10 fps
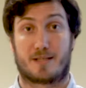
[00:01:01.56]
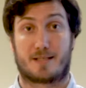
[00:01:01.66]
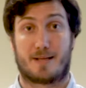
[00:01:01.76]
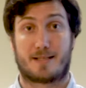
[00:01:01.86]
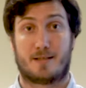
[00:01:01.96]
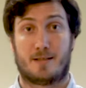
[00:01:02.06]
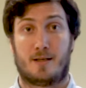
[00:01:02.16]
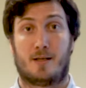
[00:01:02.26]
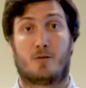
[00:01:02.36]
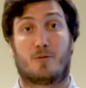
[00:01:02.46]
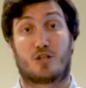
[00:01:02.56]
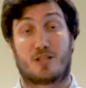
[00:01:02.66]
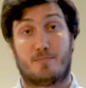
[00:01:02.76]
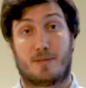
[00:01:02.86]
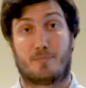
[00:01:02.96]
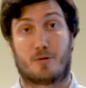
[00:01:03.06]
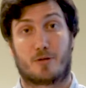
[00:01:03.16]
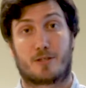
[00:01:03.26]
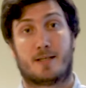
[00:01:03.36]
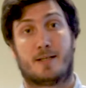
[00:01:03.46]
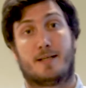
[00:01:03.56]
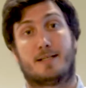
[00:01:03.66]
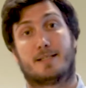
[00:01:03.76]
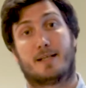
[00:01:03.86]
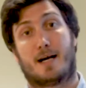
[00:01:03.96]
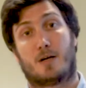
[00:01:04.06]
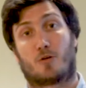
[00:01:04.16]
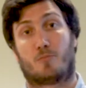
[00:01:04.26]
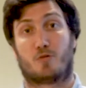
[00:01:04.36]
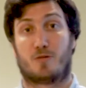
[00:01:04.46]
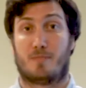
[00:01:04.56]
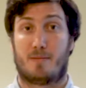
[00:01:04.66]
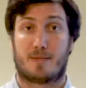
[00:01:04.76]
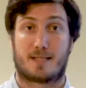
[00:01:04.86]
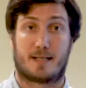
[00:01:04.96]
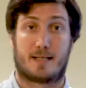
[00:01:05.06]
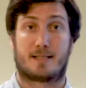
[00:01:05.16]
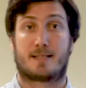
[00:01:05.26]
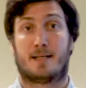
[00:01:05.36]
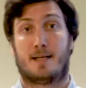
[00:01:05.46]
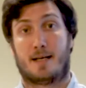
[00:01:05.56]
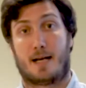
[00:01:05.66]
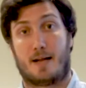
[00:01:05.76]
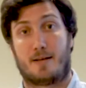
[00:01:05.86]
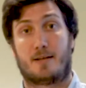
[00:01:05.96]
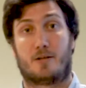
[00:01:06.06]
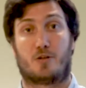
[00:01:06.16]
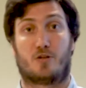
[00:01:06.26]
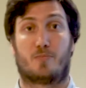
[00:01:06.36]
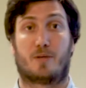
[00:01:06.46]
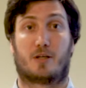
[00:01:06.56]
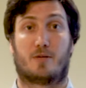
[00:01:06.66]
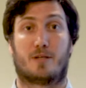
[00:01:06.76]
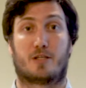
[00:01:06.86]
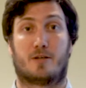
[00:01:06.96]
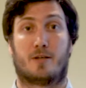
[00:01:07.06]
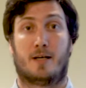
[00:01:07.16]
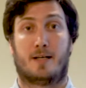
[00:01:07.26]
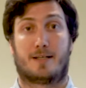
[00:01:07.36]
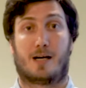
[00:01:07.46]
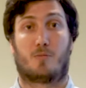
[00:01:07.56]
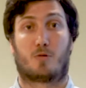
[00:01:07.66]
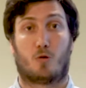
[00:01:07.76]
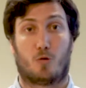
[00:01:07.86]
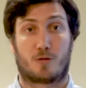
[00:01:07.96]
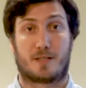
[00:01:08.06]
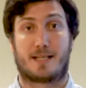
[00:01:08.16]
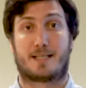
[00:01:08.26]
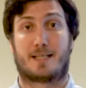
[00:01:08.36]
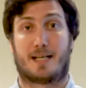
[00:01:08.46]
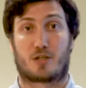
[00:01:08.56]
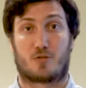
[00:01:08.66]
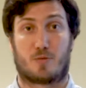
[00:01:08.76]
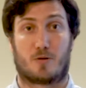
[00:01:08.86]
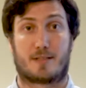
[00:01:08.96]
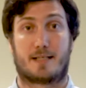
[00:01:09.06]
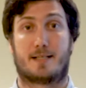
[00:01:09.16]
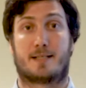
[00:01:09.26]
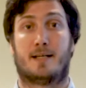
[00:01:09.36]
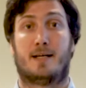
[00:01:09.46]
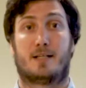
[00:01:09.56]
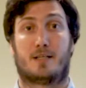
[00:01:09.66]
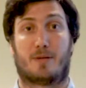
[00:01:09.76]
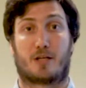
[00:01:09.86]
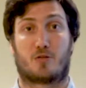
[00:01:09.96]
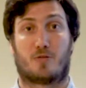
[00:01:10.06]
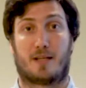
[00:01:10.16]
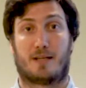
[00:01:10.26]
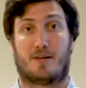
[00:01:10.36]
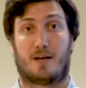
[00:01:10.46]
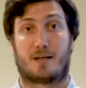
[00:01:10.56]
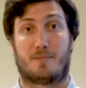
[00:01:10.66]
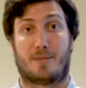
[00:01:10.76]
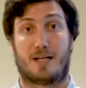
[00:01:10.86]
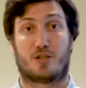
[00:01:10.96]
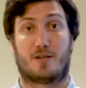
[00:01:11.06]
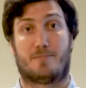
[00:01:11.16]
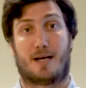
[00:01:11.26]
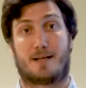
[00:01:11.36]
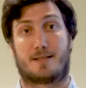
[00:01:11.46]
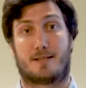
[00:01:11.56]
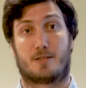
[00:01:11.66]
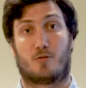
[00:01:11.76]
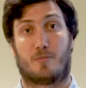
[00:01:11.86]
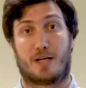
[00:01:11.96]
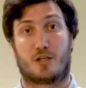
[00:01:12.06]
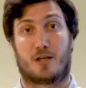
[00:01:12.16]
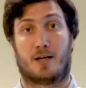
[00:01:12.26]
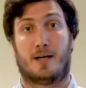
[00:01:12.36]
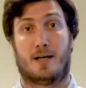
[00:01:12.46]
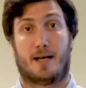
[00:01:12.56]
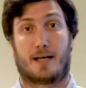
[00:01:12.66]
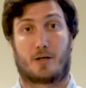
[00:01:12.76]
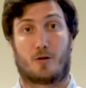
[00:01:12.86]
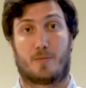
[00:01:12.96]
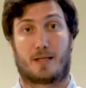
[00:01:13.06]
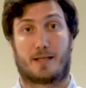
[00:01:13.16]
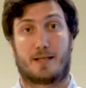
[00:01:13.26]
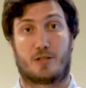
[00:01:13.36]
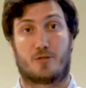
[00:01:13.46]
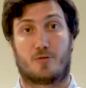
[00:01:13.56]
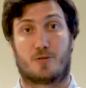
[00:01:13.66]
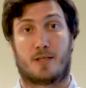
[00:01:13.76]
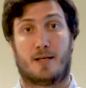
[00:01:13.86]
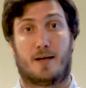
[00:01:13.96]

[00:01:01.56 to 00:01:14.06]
Semester, which simply put is a dialogue between member states and the European Commission to help coordinate national policies to make sure that there aren't major imbalances or major economic issues